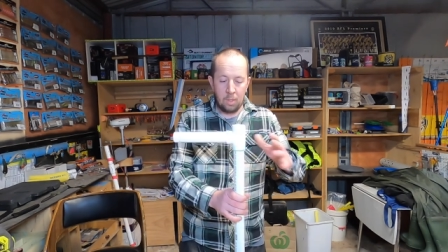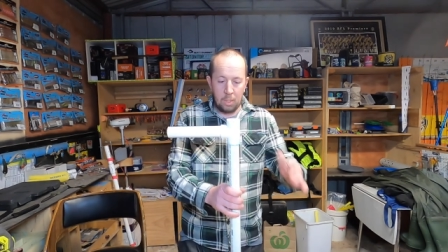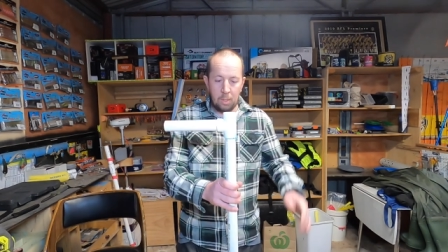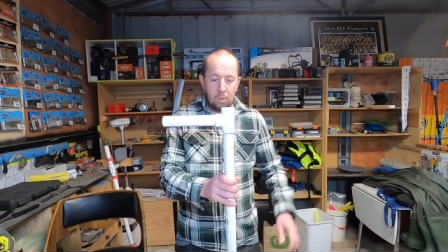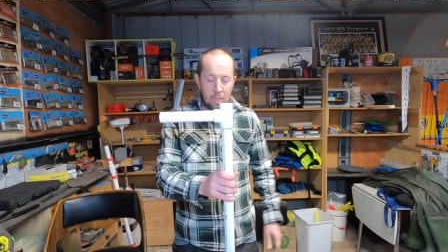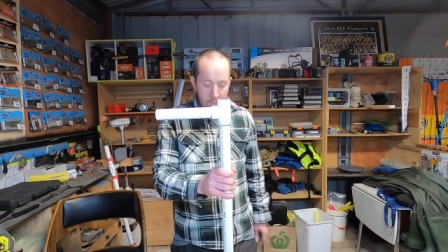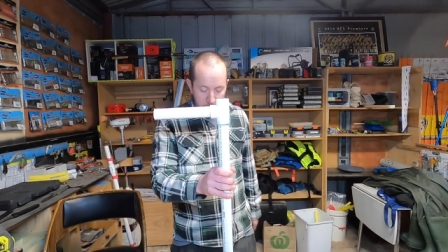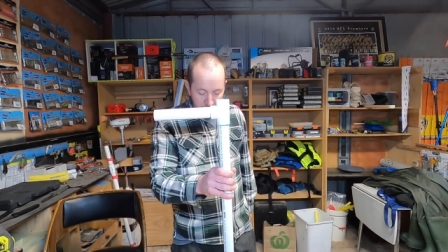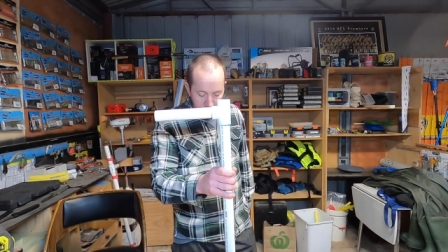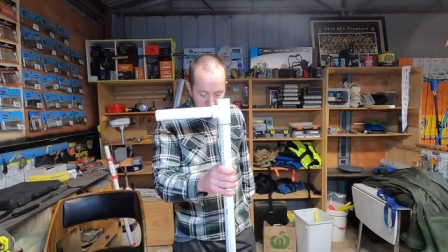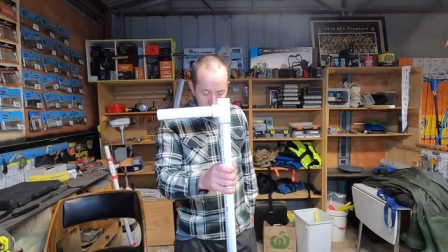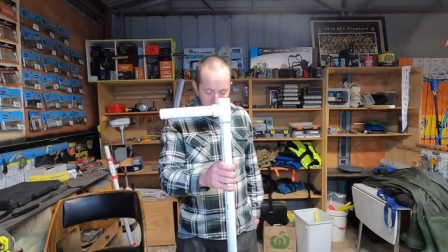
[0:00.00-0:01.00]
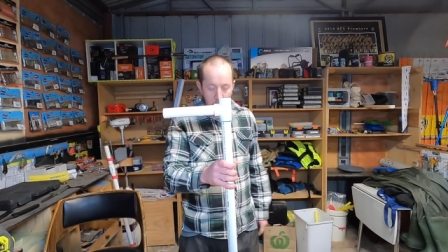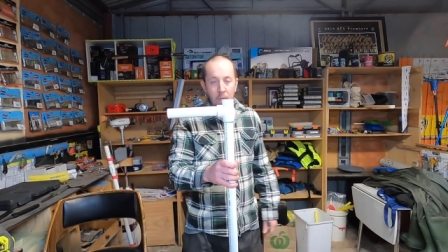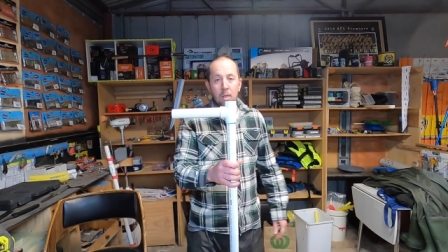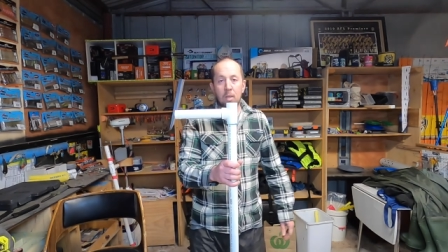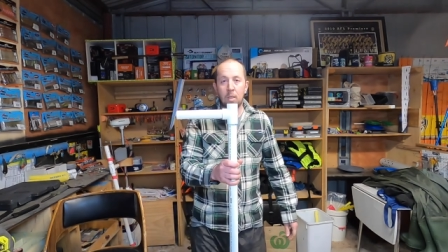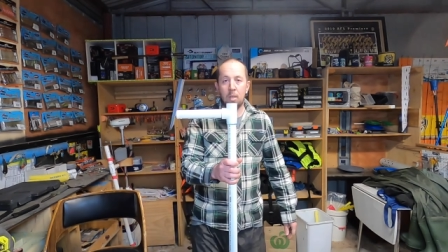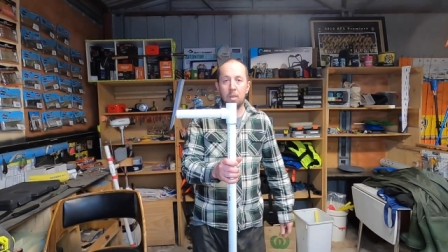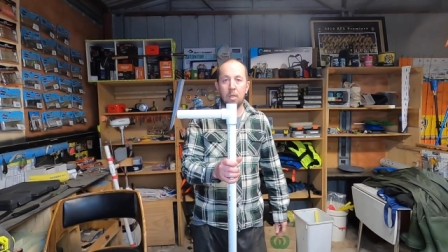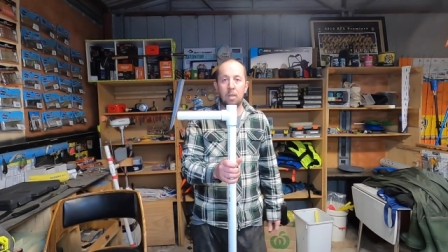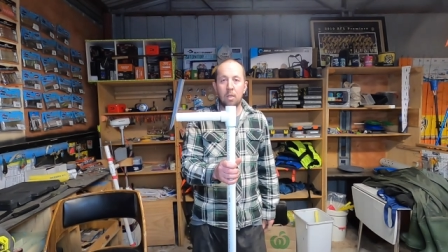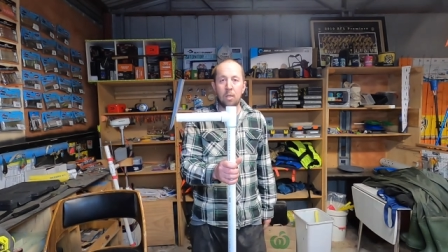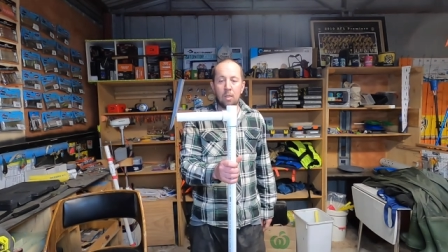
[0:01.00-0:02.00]
there we have
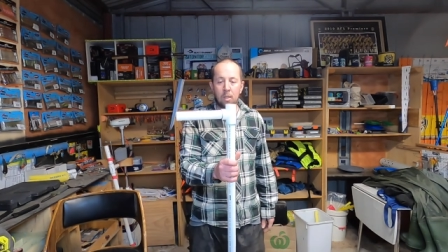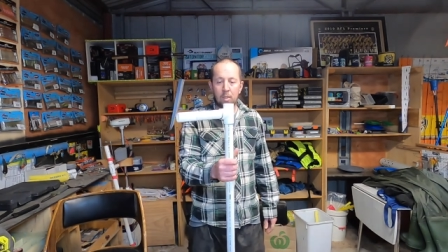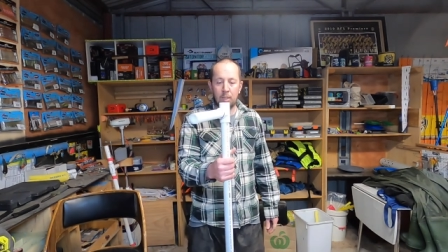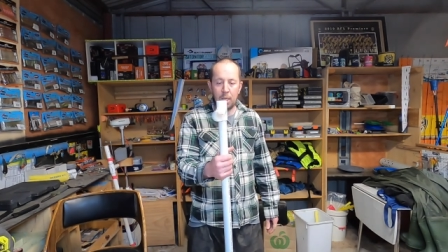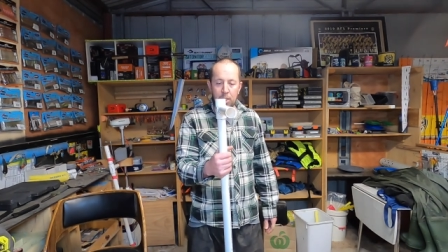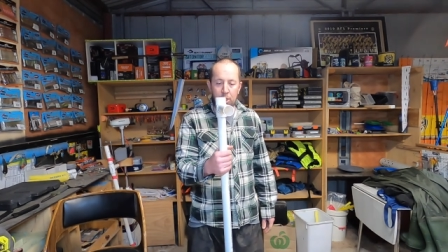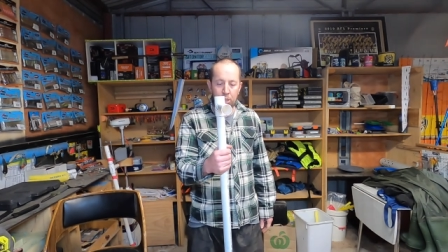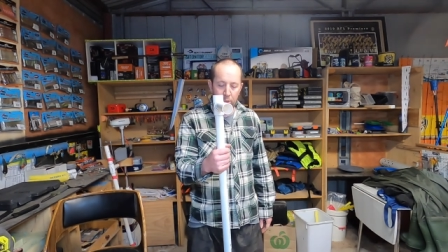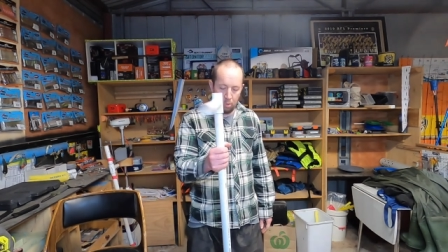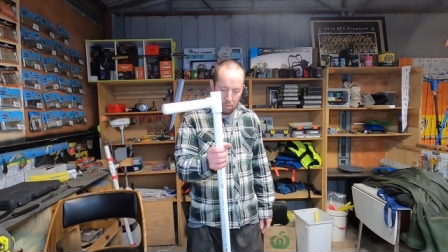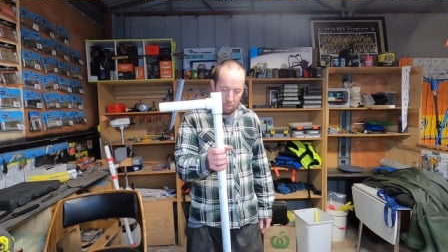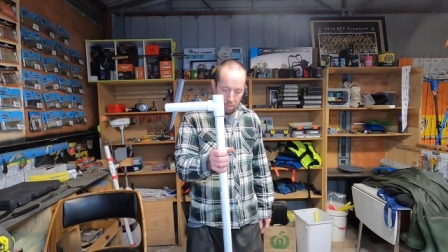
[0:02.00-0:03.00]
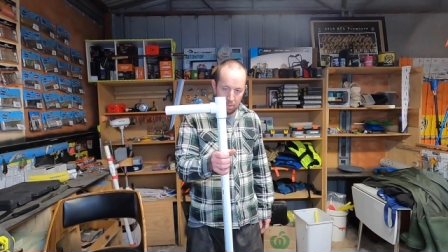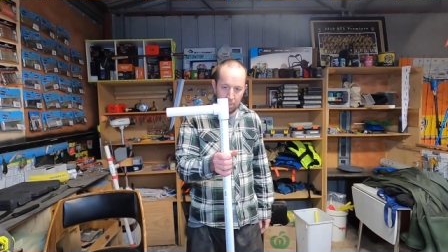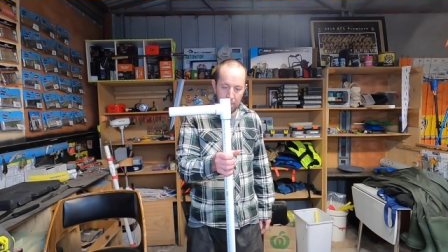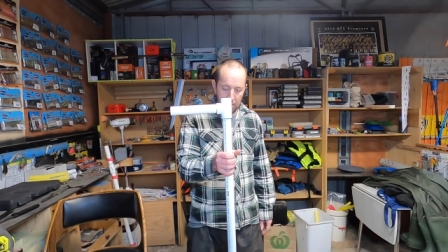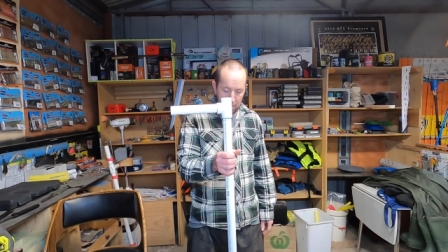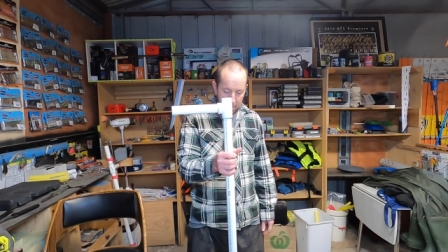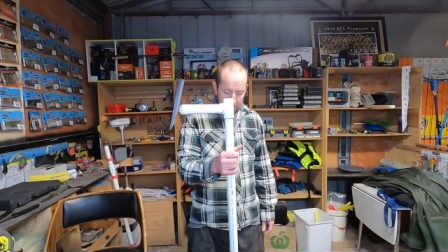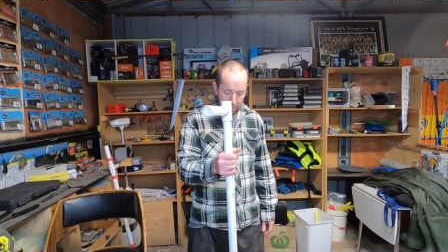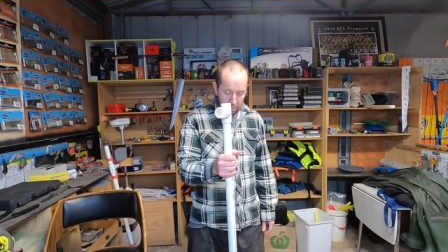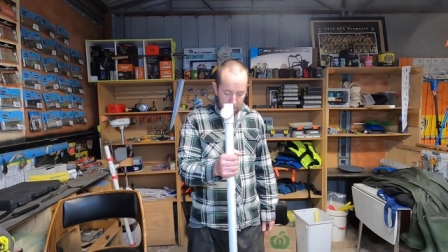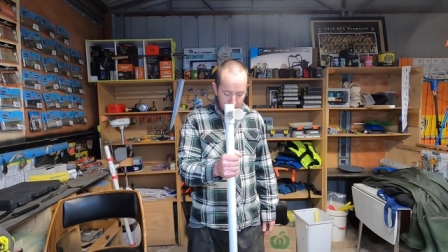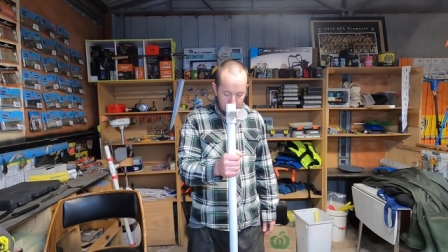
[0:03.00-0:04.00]
stage two, done and
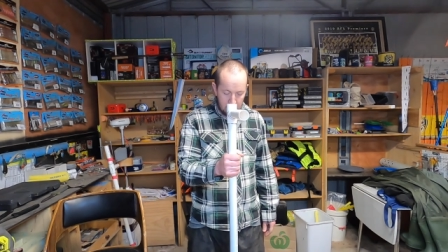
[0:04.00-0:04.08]
dusted.